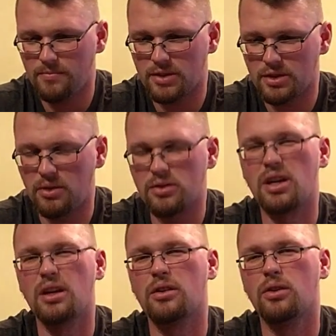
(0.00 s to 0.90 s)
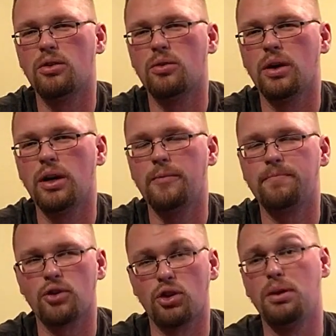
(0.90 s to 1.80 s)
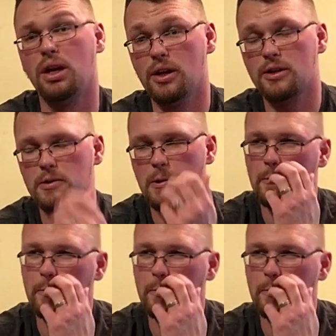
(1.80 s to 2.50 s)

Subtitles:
Smoke's kind of going away, or the peat is.